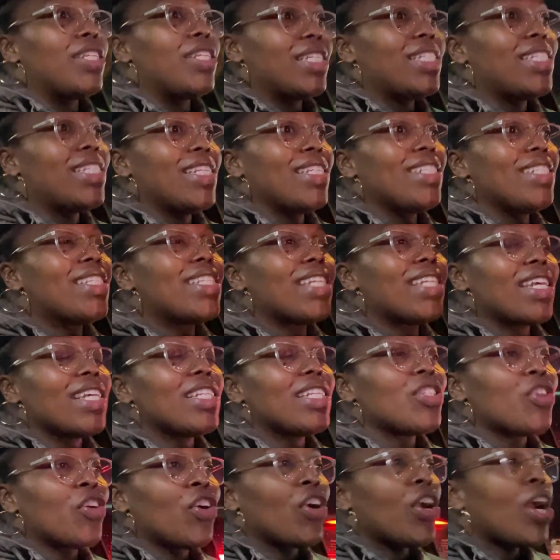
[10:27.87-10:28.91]
distance to get
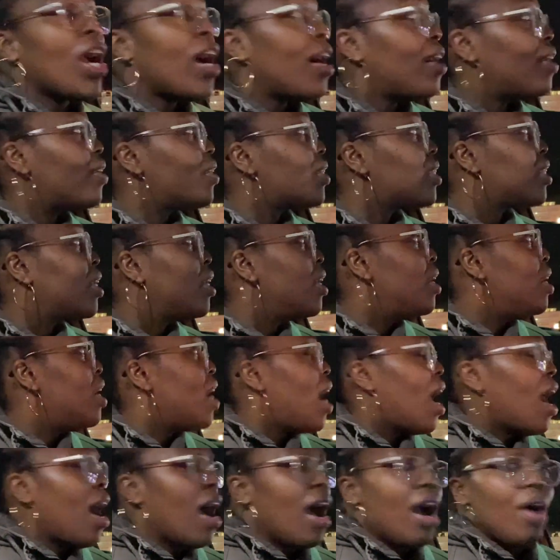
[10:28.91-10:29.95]
to her house.
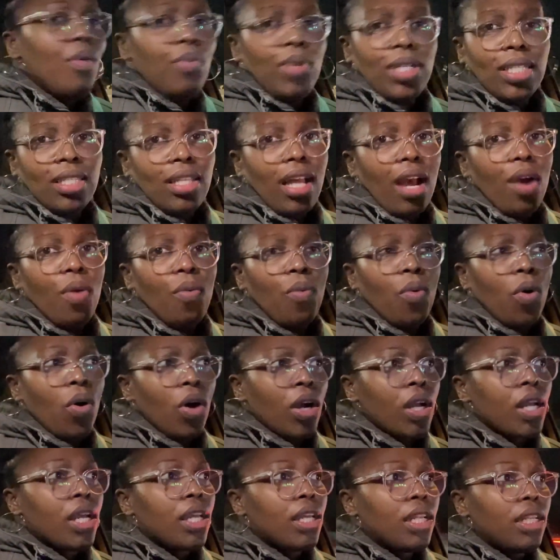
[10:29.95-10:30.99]
I was not
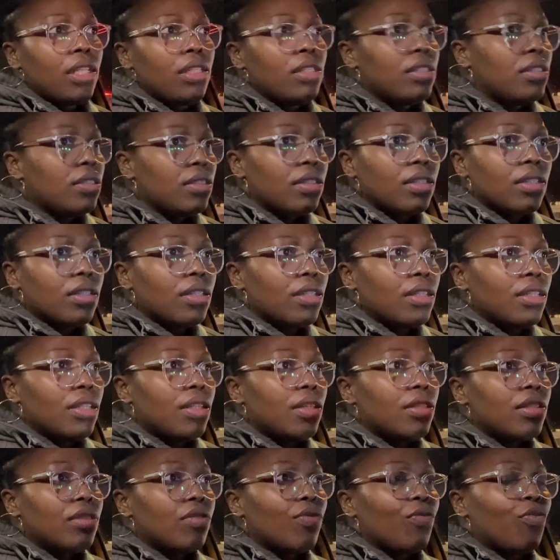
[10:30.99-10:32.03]
walking
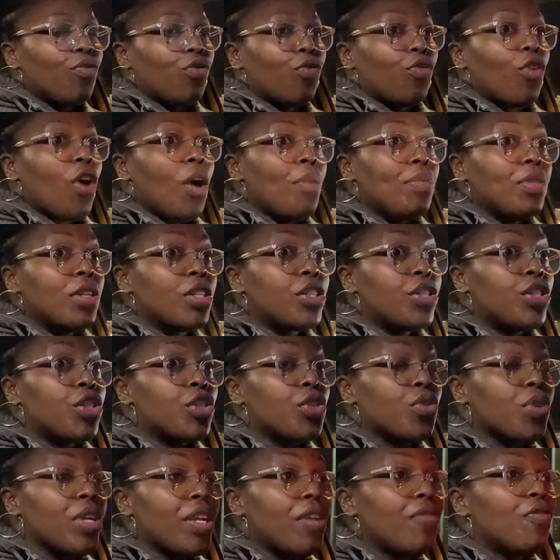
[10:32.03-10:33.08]
from the
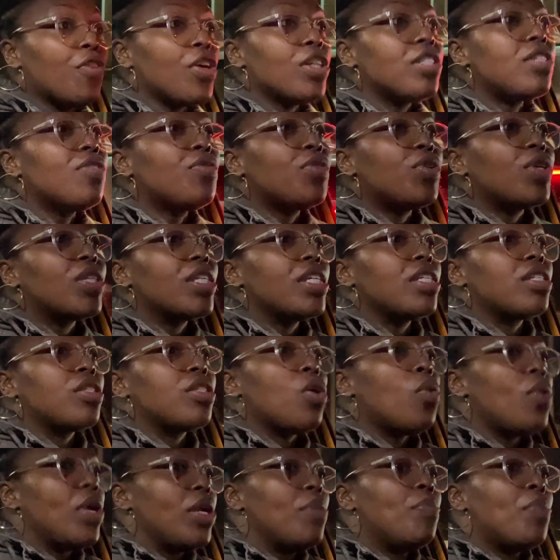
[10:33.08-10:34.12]
street. First of all, there's
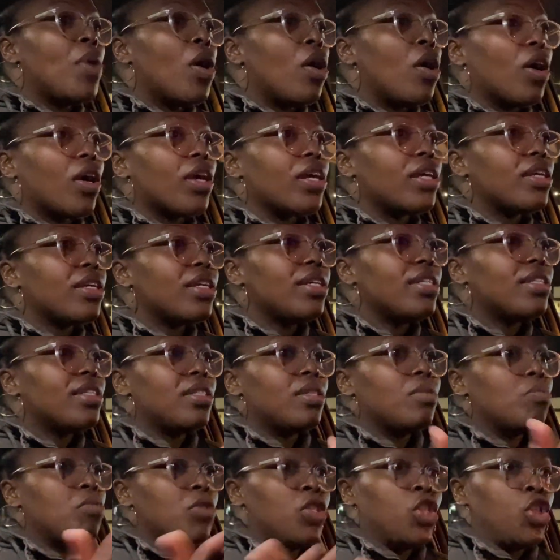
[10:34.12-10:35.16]
nowhere to park.
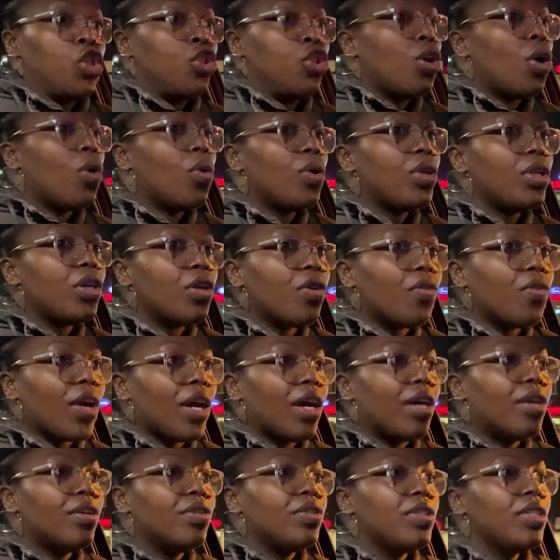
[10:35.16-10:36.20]
It's snow on the
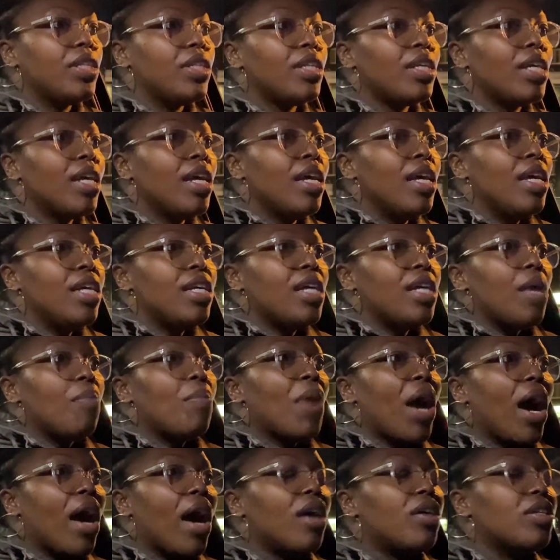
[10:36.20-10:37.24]
ground,
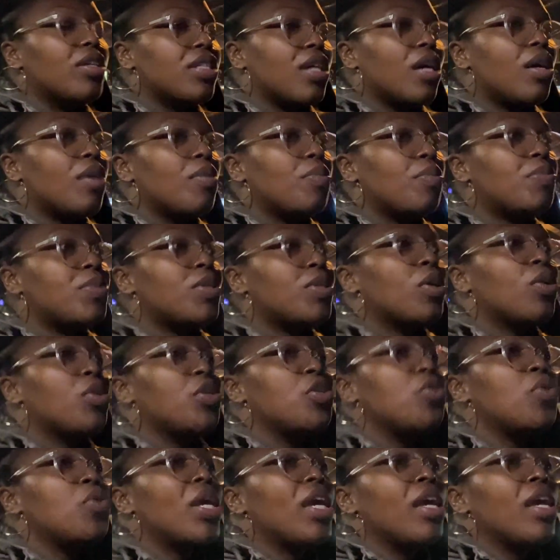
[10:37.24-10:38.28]
piled up, so
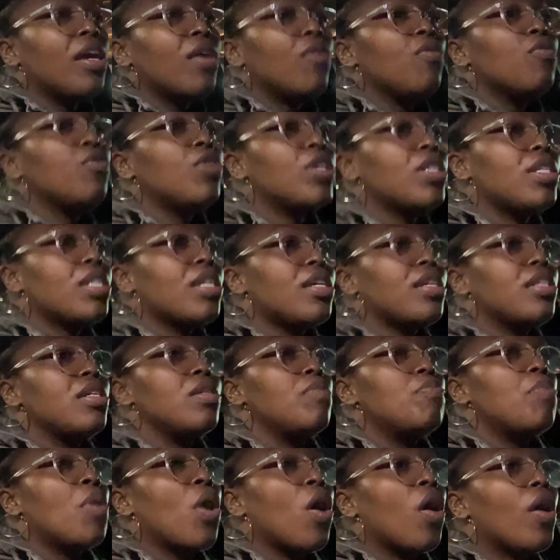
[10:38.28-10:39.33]
you can't really
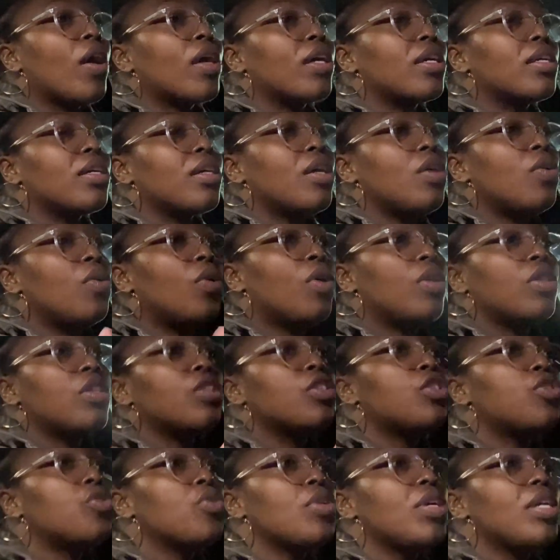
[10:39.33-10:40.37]
park on the
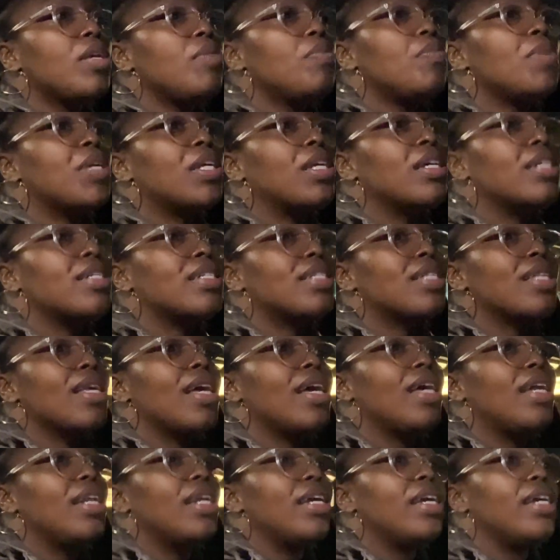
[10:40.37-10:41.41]
street because
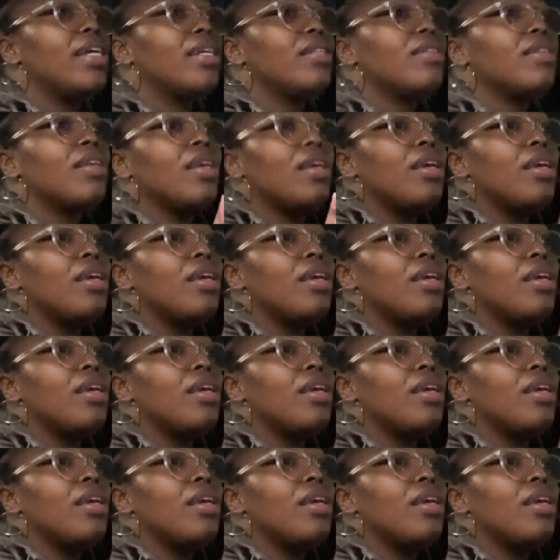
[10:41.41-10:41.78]
then it